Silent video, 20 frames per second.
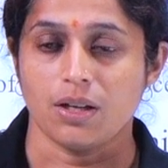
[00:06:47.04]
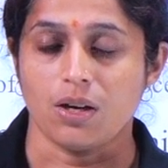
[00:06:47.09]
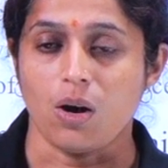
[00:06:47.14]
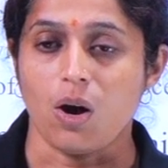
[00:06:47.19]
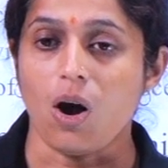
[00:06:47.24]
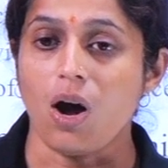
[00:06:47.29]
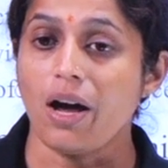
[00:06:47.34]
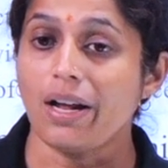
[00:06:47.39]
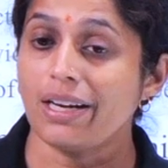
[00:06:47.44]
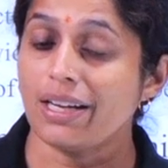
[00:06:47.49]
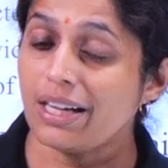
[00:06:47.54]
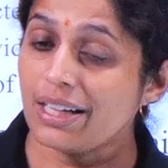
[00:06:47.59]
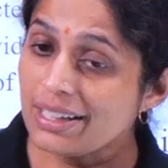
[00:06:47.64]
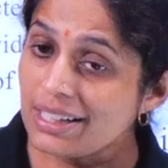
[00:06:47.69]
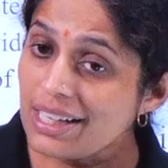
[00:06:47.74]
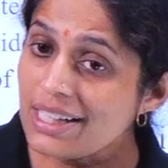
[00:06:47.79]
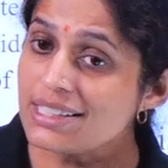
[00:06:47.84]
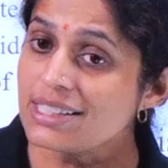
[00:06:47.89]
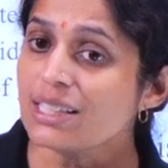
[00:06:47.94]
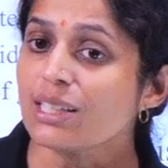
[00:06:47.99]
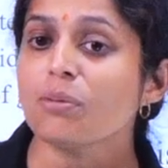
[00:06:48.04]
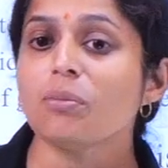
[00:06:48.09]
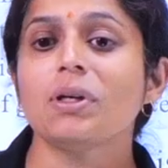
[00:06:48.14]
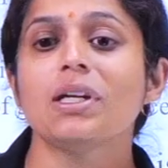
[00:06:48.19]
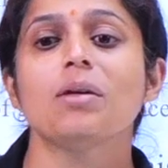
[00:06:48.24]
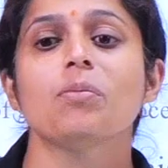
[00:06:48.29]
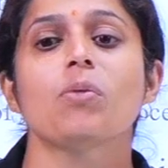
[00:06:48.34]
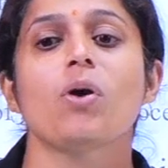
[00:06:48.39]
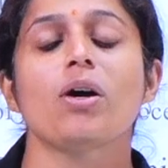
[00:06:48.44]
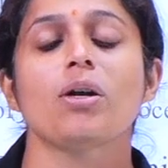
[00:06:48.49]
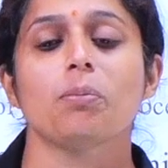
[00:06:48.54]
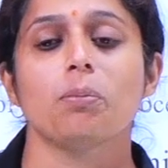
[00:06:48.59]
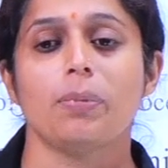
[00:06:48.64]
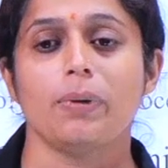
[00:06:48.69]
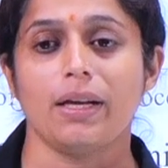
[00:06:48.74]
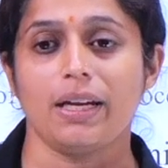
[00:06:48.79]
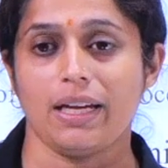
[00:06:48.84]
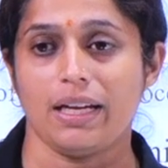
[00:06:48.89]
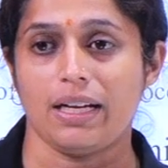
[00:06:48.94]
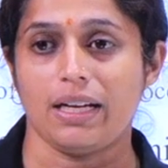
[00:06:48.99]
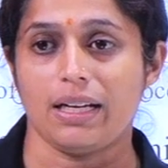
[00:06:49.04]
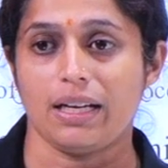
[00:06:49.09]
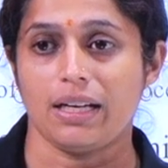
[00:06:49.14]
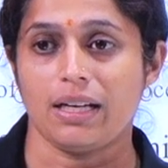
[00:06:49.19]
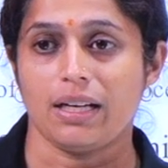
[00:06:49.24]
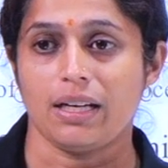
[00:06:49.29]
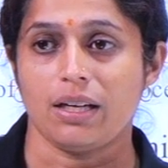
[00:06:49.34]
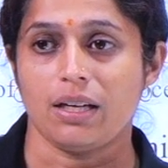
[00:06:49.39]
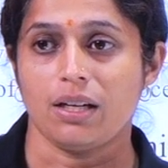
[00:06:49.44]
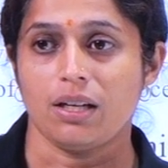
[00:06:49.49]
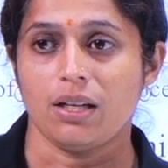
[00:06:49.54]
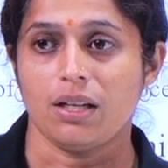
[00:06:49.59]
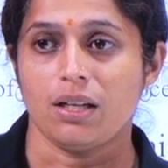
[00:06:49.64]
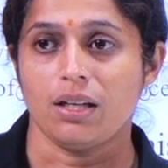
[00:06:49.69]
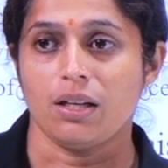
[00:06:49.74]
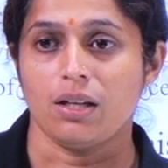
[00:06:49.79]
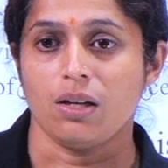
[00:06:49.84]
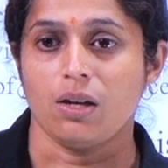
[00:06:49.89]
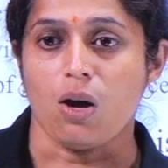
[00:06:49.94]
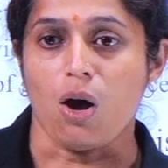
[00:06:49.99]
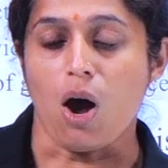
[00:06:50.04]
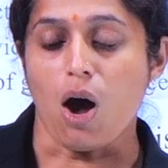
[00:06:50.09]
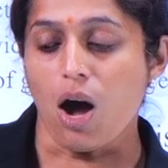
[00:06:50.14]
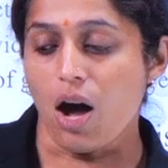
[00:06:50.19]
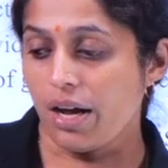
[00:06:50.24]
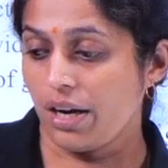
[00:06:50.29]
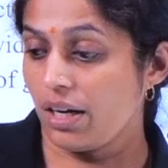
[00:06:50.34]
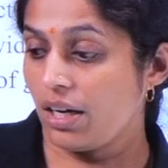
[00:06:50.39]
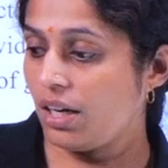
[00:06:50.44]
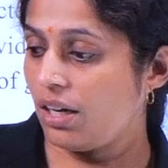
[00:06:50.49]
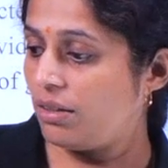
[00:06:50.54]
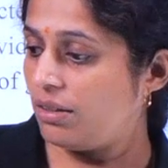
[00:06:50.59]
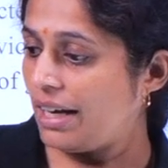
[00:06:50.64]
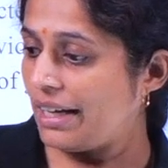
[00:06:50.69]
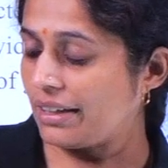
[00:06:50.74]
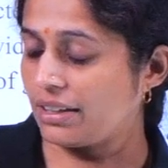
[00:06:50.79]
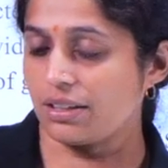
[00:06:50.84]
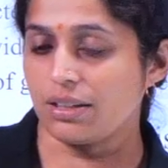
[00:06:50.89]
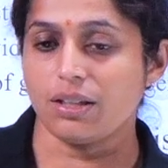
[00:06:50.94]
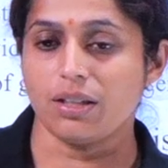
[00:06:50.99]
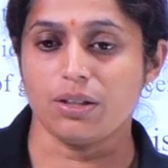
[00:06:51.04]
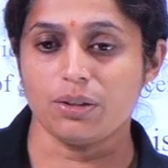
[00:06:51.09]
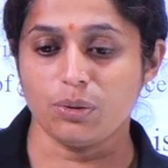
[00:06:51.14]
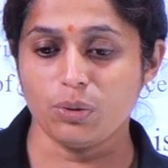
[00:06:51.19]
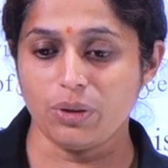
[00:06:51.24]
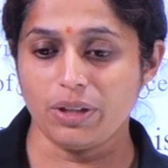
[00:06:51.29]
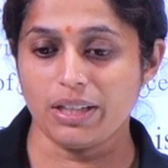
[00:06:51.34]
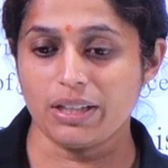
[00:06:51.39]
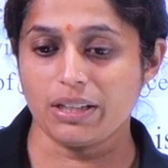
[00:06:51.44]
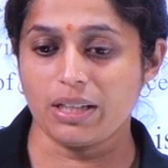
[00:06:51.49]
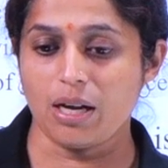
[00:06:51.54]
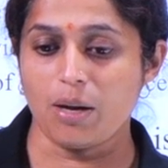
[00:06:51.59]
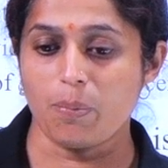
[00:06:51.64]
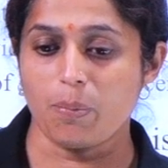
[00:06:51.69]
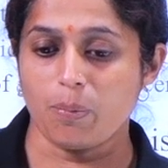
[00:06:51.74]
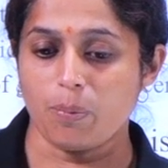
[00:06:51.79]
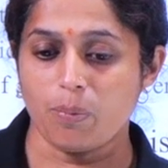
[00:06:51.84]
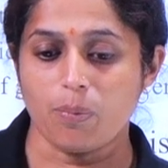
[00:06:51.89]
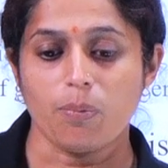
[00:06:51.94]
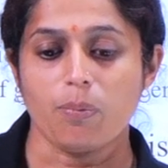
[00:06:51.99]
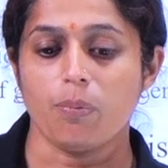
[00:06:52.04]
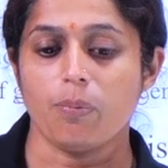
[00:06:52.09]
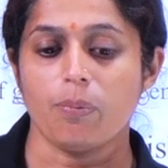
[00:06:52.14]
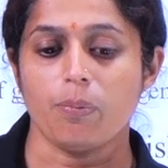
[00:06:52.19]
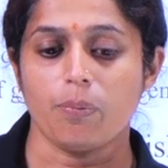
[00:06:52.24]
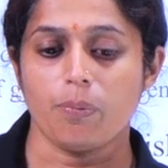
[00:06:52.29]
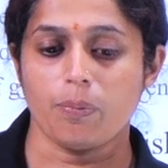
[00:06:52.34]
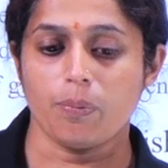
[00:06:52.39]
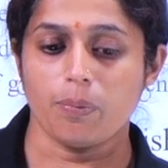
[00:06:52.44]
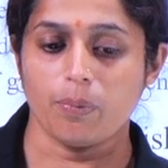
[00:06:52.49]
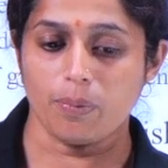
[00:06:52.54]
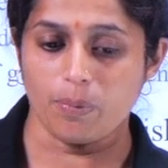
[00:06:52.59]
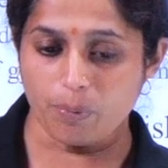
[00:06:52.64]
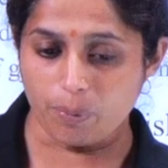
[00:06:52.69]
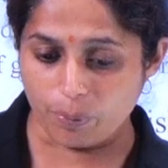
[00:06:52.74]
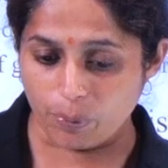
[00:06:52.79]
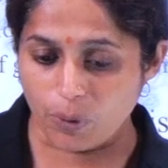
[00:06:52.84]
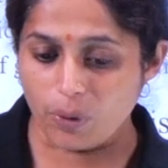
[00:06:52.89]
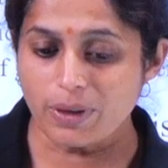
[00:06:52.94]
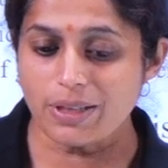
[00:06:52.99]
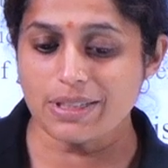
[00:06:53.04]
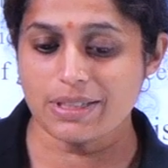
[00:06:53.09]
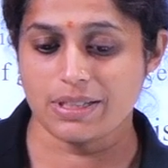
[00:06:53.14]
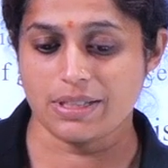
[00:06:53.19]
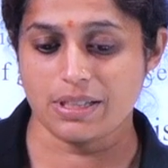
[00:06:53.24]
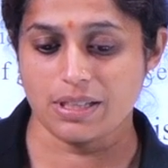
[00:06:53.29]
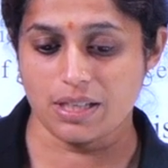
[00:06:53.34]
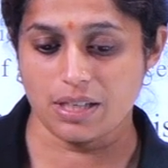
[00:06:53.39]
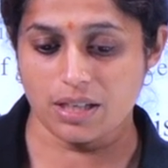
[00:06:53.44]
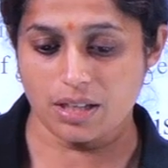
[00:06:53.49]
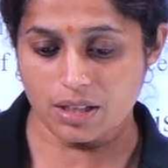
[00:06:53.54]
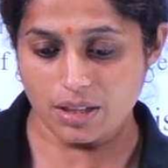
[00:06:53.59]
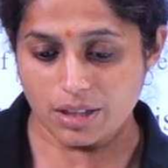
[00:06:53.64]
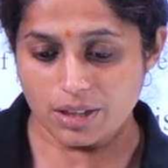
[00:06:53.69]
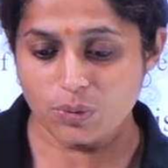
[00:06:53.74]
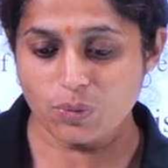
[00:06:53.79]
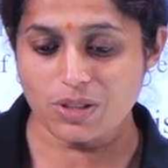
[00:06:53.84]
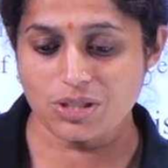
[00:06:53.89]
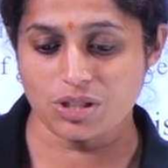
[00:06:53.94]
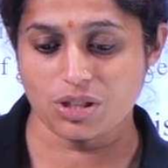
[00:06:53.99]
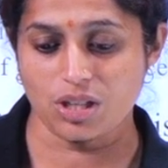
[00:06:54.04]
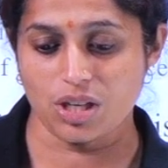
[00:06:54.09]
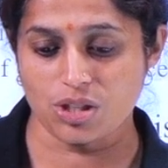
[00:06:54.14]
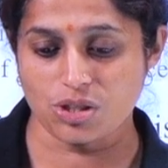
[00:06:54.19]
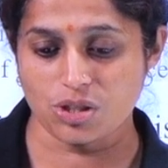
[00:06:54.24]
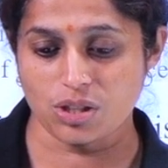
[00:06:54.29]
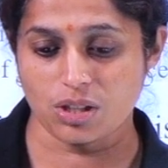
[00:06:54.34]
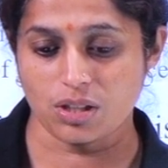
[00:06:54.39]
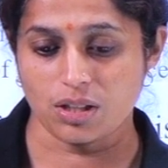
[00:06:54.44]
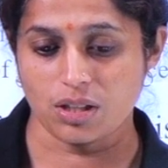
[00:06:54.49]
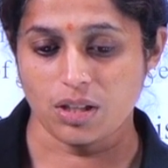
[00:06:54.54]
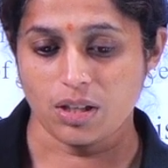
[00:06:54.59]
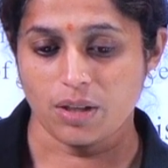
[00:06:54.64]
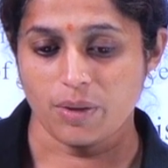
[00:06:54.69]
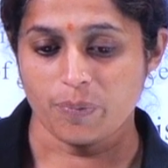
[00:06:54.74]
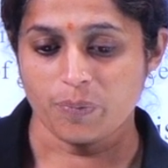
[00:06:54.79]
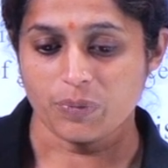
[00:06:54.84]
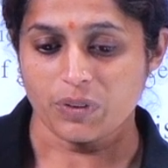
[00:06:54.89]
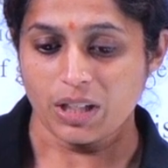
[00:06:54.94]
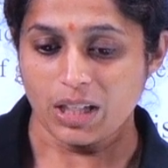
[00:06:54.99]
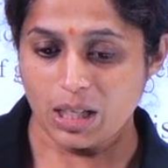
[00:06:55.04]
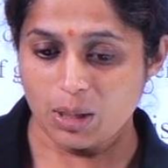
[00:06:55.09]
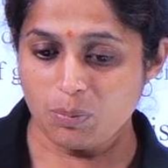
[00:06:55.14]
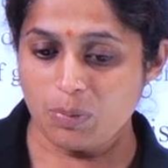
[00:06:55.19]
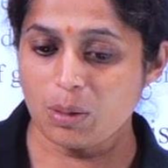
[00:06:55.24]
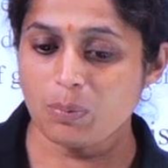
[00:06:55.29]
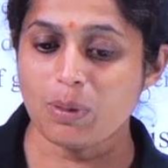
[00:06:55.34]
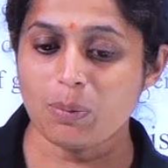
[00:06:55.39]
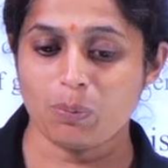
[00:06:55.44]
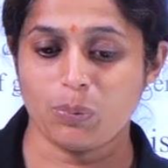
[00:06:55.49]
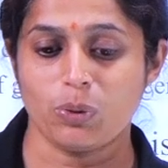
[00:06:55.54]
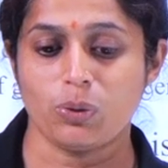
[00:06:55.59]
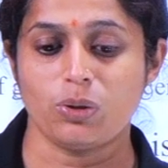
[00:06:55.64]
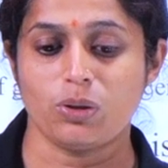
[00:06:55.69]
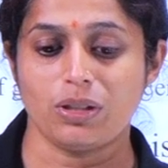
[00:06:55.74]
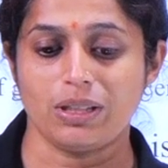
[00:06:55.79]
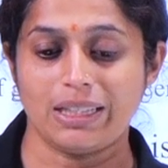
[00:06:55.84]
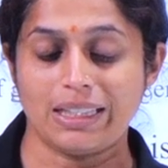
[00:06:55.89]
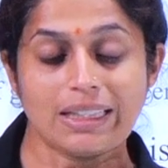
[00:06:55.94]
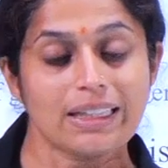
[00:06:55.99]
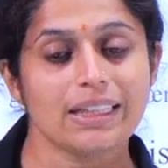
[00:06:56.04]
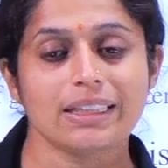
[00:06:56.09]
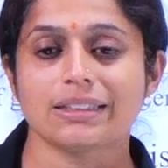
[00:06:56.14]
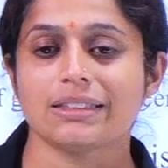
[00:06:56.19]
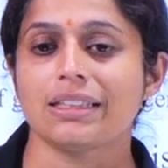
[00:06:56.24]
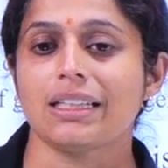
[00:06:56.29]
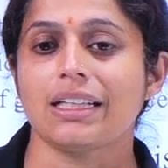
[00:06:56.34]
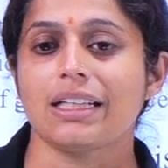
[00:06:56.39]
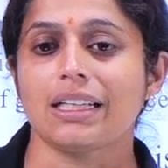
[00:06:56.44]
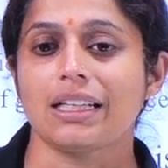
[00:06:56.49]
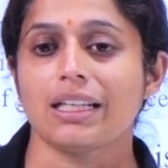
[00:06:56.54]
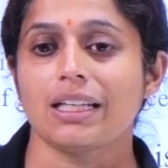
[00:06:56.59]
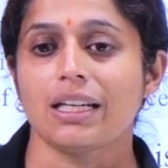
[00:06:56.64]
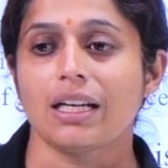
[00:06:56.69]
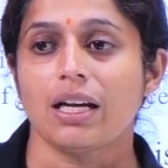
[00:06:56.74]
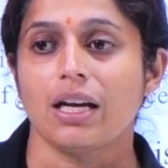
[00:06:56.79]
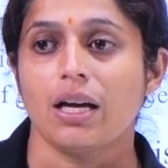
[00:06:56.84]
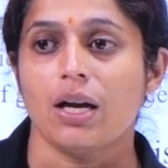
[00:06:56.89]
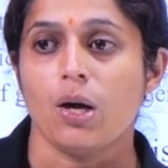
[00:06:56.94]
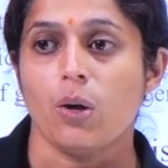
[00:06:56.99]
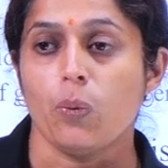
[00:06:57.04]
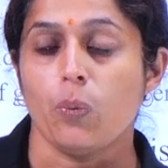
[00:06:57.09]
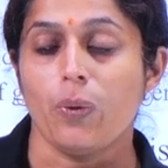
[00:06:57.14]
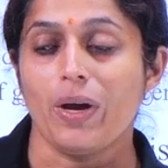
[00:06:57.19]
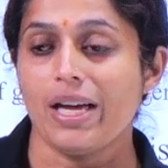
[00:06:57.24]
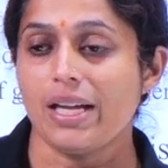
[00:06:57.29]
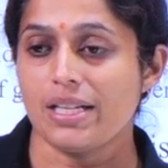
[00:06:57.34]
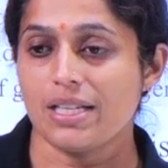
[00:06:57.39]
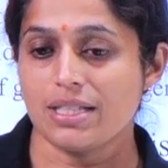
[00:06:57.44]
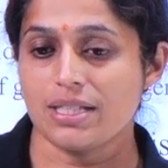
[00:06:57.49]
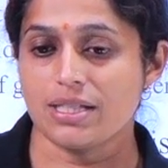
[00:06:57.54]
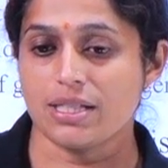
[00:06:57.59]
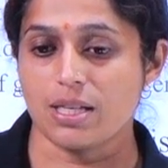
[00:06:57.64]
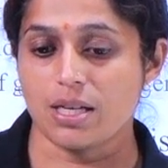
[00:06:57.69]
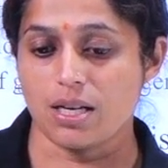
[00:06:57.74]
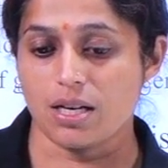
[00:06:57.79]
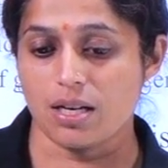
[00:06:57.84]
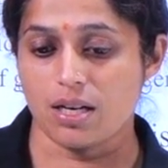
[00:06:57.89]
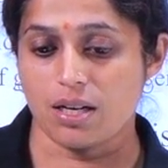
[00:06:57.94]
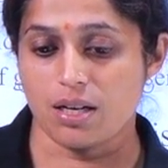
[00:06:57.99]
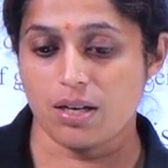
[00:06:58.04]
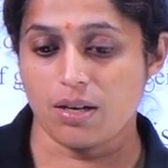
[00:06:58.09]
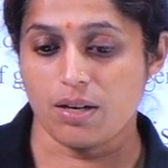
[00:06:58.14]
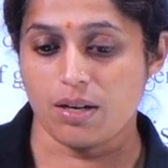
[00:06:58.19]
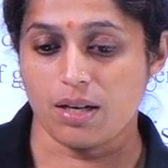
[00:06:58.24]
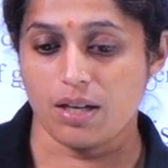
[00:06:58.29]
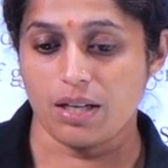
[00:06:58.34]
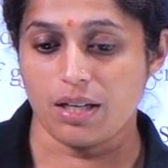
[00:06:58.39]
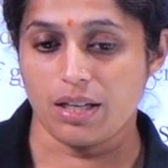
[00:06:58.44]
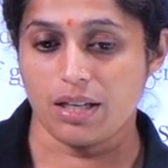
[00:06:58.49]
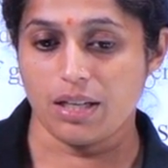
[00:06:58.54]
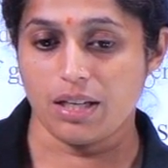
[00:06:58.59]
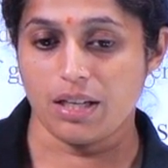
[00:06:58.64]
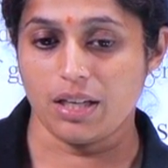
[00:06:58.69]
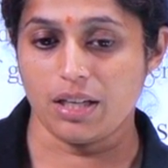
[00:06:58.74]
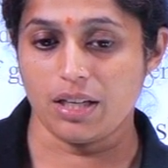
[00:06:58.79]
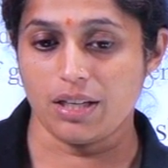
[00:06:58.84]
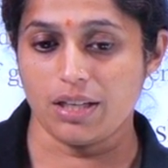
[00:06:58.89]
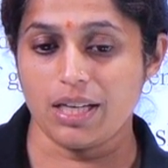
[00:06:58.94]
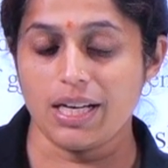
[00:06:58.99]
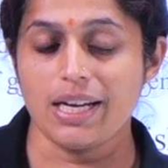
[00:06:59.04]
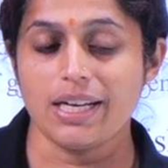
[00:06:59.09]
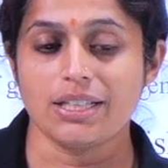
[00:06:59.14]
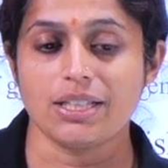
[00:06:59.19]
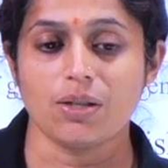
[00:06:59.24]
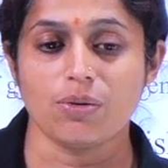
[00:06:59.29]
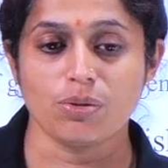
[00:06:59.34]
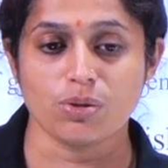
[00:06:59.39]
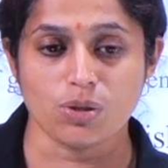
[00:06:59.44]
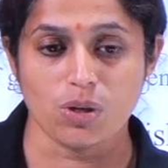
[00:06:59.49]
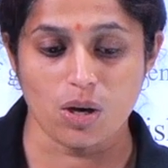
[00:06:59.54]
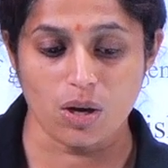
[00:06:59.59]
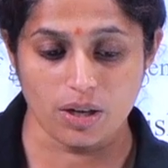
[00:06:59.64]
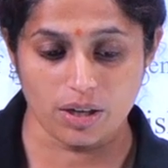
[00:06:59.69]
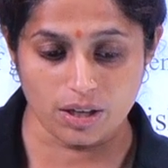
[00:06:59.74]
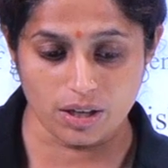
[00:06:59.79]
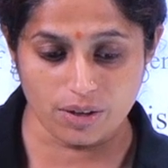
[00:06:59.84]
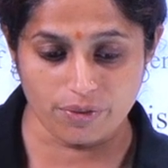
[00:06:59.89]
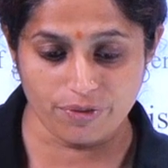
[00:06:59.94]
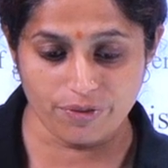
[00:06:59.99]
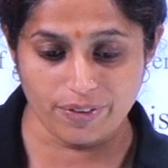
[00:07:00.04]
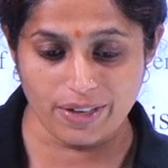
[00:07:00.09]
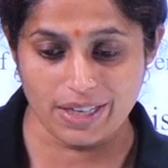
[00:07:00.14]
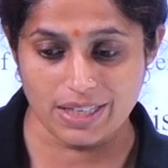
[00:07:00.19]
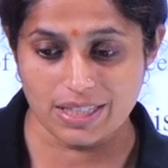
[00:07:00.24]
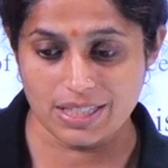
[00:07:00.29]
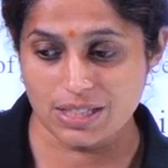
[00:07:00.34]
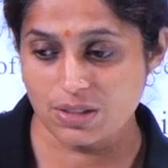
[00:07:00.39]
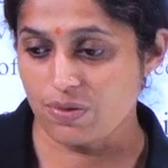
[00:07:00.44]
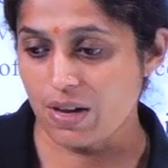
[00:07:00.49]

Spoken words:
or releasing him on bail, or like during the police investigation, he may be put in custody where his relatives or friends,